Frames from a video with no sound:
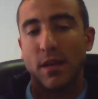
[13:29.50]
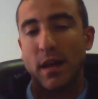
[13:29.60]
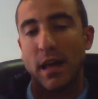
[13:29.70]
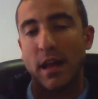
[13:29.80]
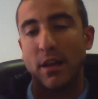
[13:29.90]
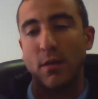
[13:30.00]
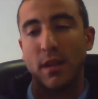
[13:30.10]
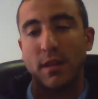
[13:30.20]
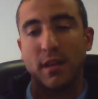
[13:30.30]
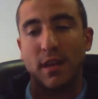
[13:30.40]
and you
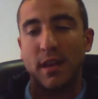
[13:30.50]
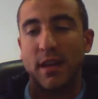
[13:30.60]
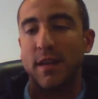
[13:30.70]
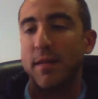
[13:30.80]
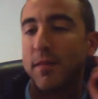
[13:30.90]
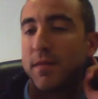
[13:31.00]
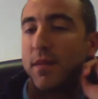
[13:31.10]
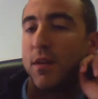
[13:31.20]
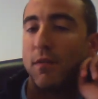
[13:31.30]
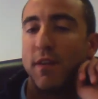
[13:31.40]
enter
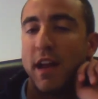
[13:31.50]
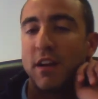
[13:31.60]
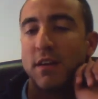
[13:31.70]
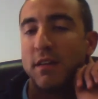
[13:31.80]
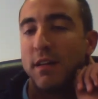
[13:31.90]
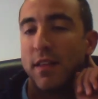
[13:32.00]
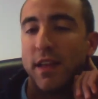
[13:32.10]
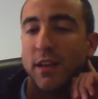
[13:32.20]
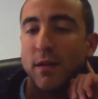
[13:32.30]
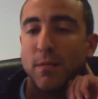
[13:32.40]
Velcro, and
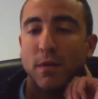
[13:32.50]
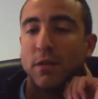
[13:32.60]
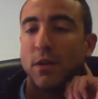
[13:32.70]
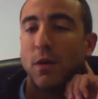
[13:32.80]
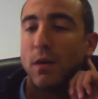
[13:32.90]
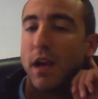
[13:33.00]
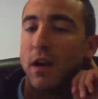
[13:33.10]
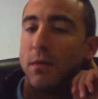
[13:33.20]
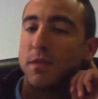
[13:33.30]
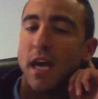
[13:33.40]
then you put hook
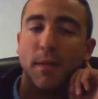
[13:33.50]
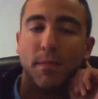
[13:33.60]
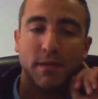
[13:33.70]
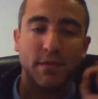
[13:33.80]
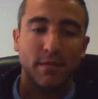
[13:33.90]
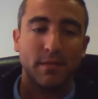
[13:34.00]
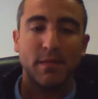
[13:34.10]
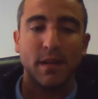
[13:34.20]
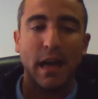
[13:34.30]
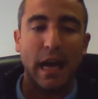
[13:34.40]
and loop tape,
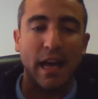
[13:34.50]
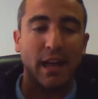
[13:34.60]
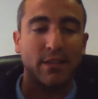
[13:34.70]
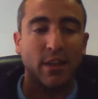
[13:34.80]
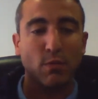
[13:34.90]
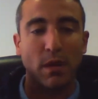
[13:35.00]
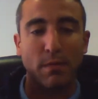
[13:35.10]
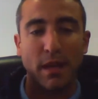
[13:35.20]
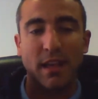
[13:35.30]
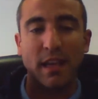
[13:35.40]
and this will
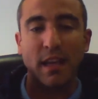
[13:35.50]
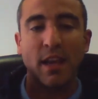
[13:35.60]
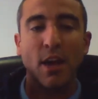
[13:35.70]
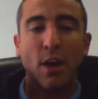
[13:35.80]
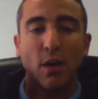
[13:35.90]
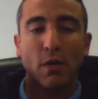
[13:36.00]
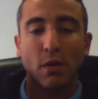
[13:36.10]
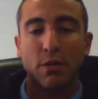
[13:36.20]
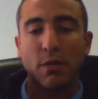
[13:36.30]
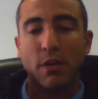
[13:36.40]
basically
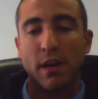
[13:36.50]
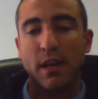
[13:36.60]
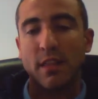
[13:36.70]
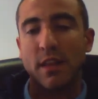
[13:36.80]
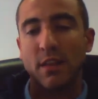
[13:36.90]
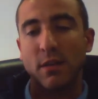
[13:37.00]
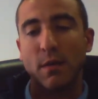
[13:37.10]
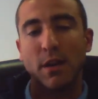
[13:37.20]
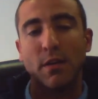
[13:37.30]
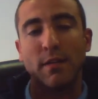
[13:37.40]
go through your listings, the
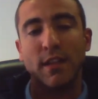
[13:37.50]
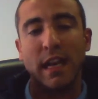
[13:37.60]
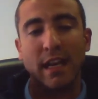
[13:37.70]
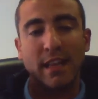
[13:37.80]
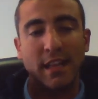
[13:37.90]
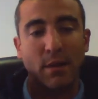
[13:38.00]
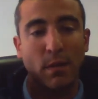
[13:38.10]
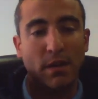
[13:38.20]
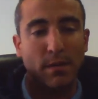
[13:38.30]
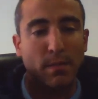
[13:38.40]
one you have selected, and
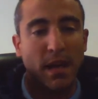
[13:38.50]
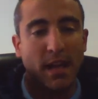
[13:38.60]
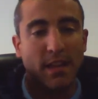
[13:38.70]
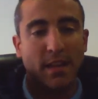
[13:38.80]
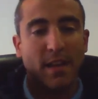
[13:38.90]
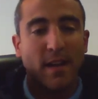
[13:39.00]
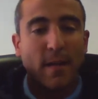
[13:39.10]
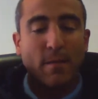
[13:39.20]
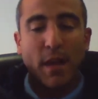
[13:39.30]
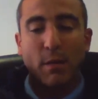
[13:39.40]
will replace
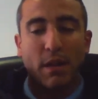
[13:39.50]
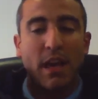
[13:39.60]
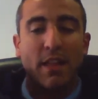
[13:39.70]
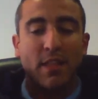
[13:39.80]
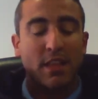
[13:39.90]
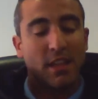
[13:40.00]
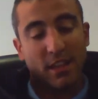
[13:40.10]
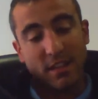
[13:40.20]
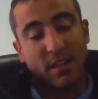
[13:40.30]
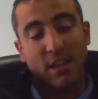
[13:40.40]
that way. Yeah, this
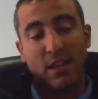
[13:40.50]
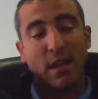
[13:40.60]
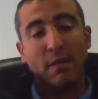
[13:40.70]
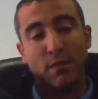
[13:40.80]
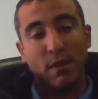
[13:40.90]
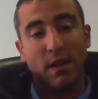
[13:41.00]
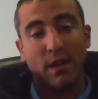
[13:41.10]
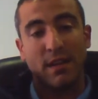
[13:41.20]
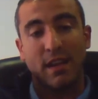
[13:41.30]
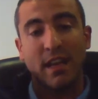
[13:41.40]
is helpful
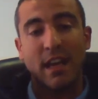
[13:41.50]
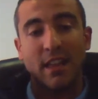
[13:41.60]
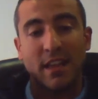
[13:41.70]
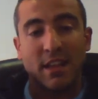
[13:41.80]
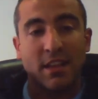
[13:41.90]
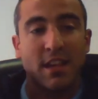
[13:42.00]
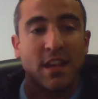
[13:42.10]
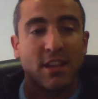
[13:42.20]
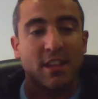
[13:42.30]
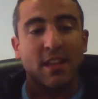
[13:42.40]
in cases such
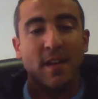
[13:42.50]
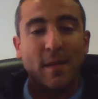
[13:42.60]
as